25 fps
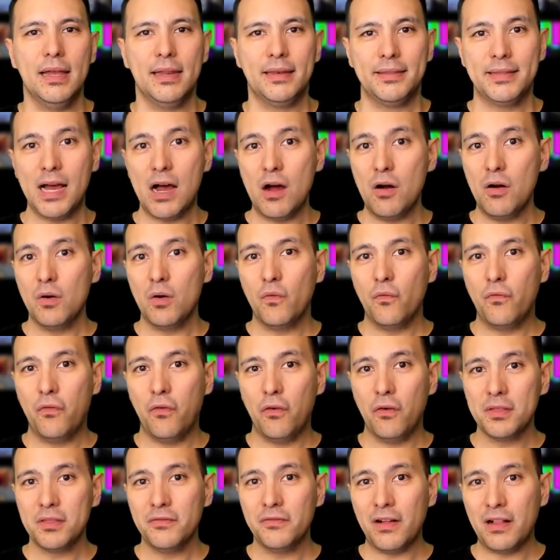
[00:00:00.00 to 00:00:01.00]
Now
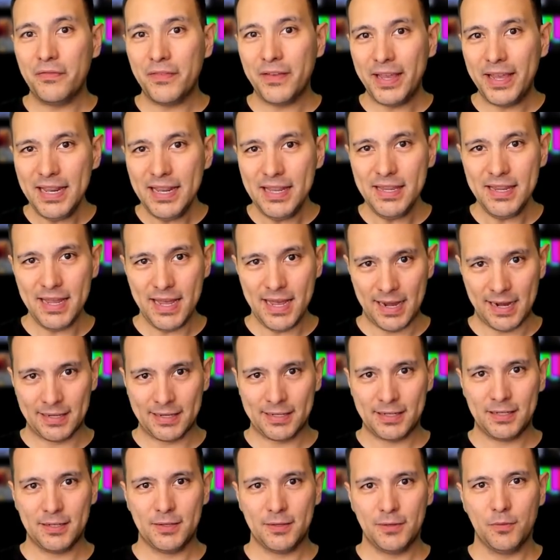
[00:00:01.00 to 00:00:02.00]
for the Valve
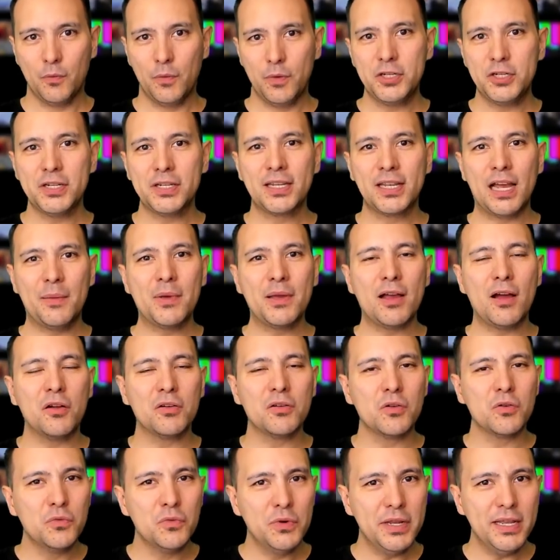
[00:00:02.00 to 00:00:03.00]
Index, which is coming
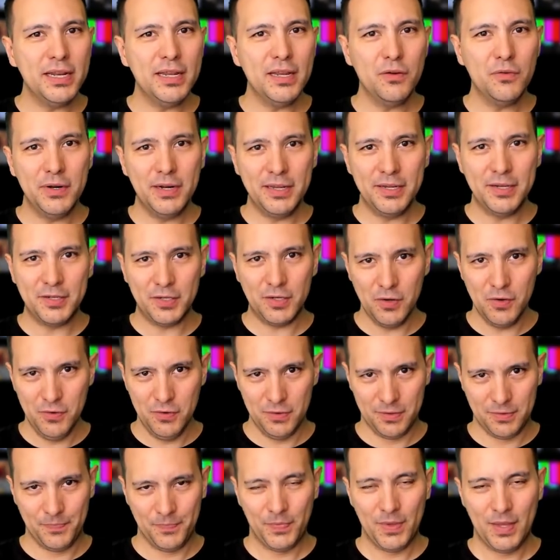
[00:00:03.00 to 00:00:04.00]
out really, really
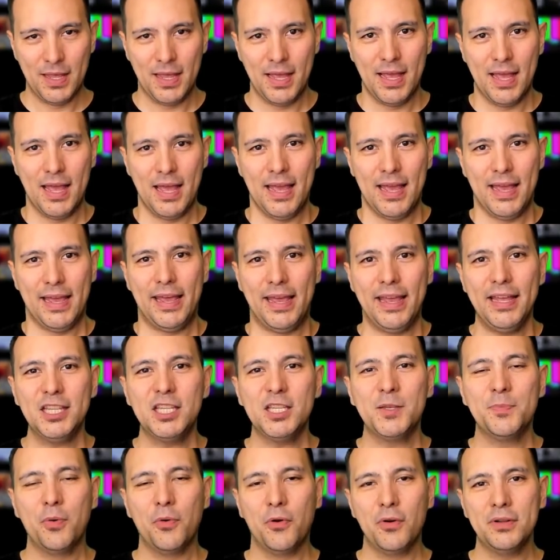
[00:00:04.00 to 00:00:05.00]
soon. It
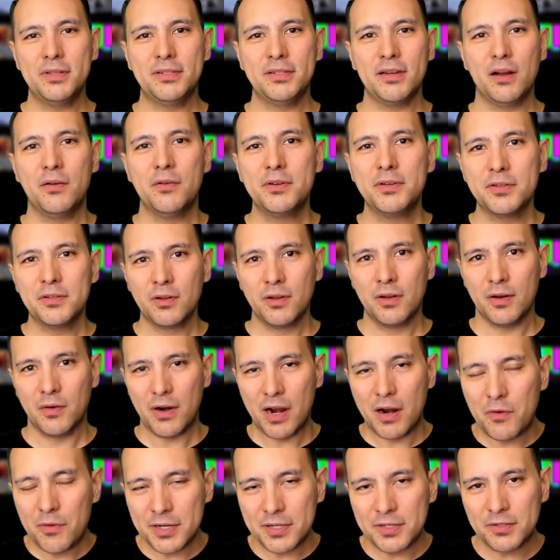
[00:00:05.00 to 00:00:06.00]
sports a, res
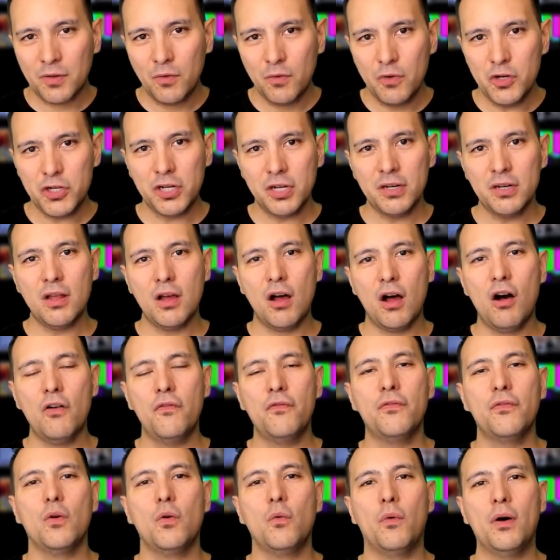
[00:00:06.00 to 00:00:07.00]
a resolution
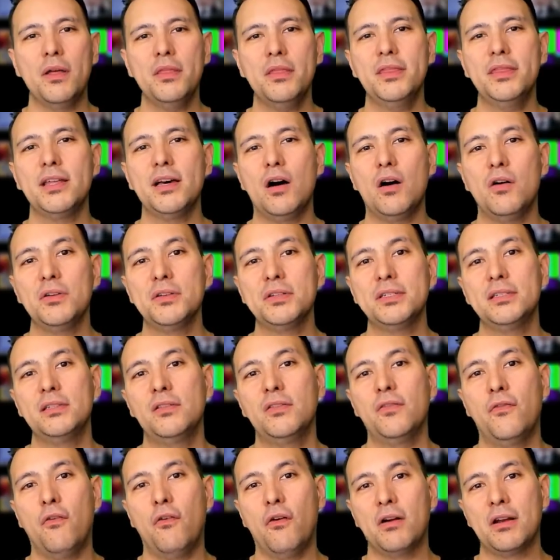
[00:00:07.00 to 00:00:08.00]
of
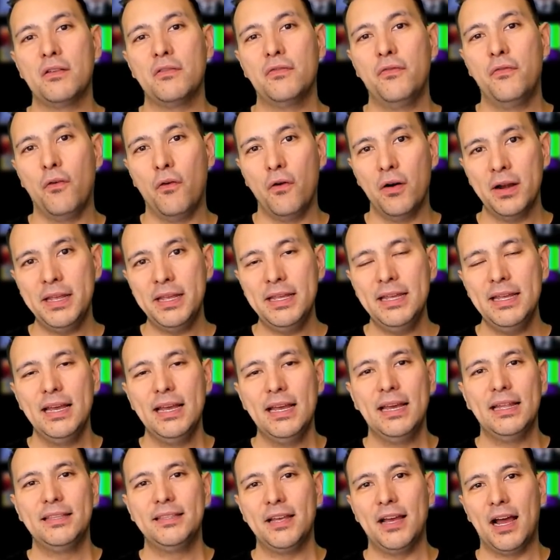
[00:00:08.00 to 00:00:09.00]
1440
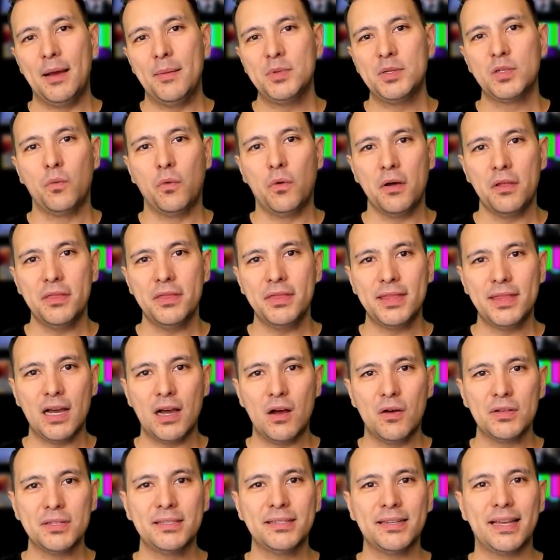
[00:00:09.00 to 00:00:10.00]
times
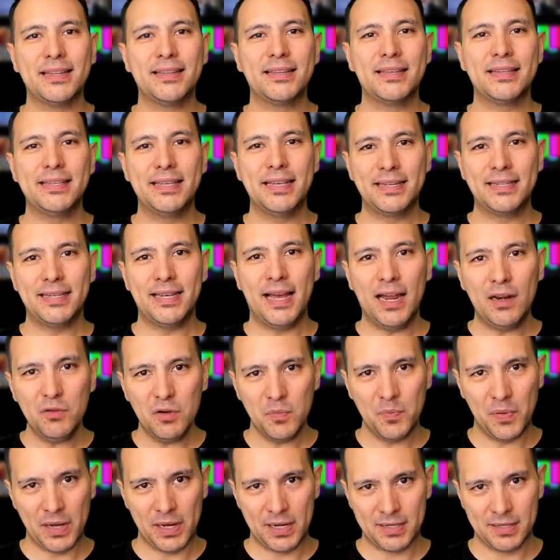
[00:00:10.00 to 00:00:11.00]

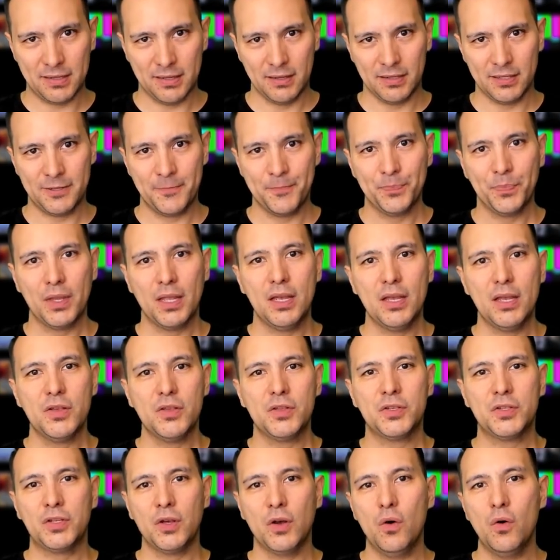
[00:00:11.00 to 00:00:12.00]
1600 pixels.
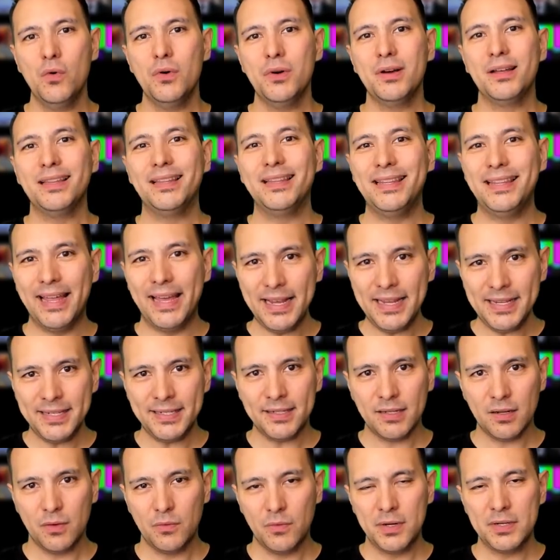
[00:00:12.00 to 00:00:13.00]
So
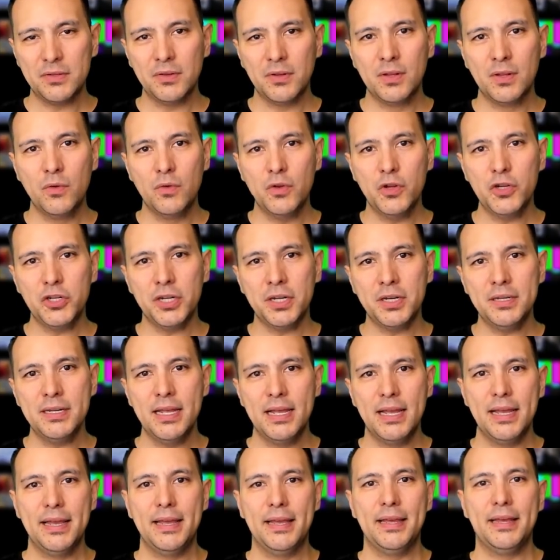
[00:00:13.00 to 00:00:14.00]
less
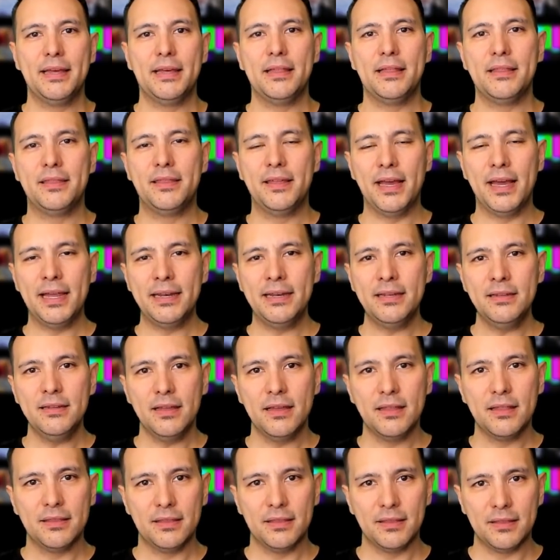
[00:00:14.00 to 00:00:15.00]
resolution
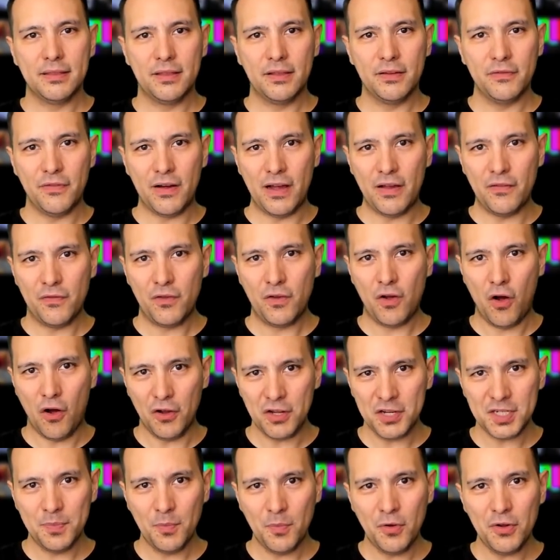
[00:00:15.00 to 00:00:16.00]
than the Vive
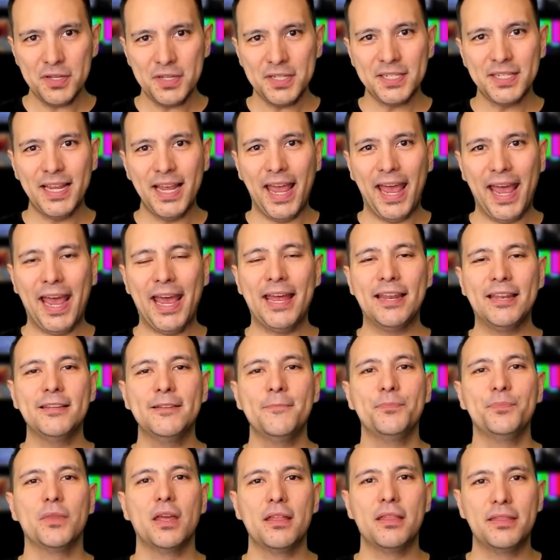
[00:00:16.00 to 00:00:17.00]
Cosmos and
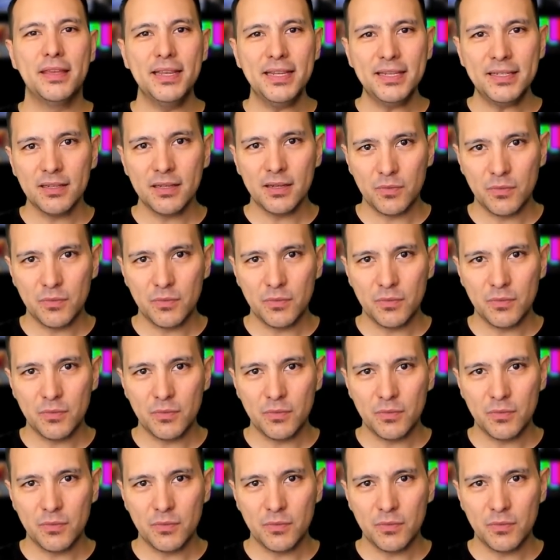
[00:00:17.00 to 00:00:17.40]
this